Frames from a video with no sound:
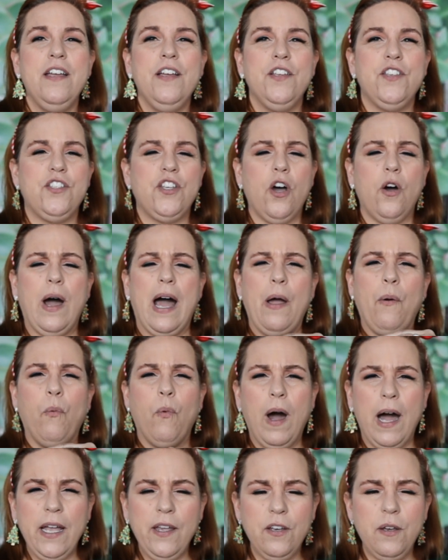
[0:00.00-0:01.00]
So I
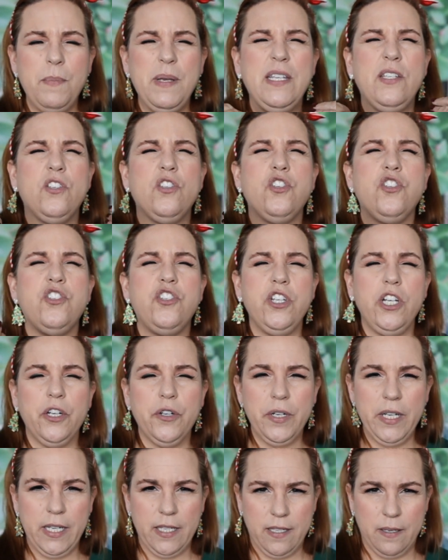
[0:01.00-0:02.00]
want you to be
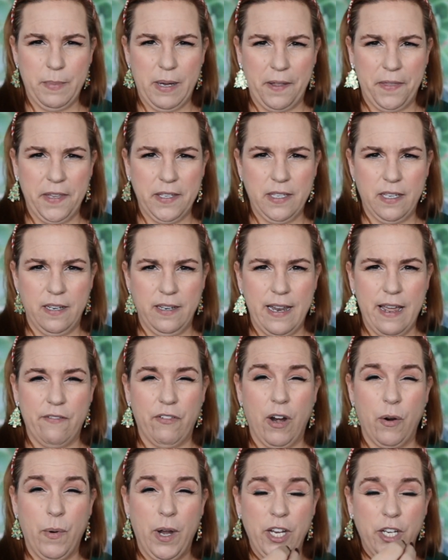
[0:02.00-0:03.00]
serious about this
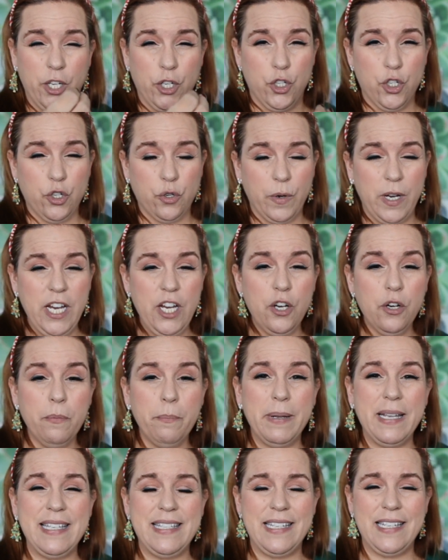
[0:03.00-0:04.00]
endeavor. I want you to treat your
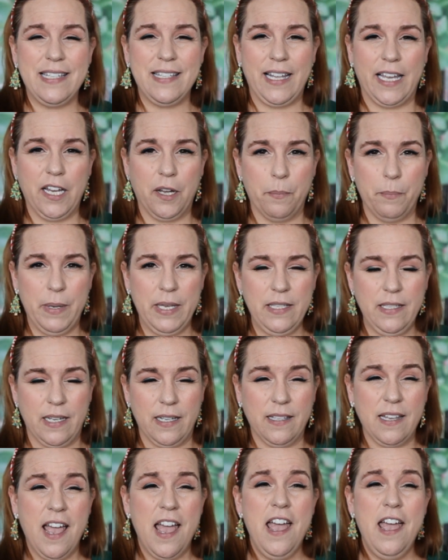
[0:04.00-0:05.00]
business like a
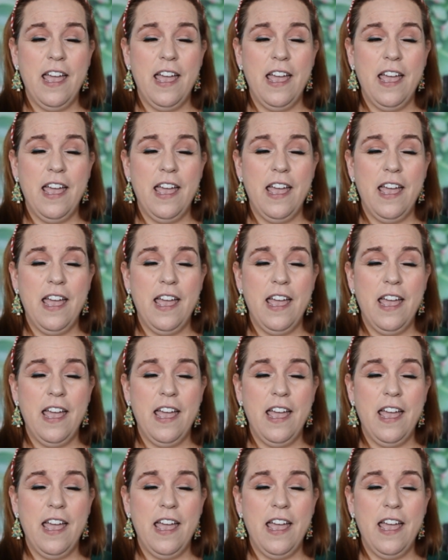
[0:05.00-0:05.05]
business.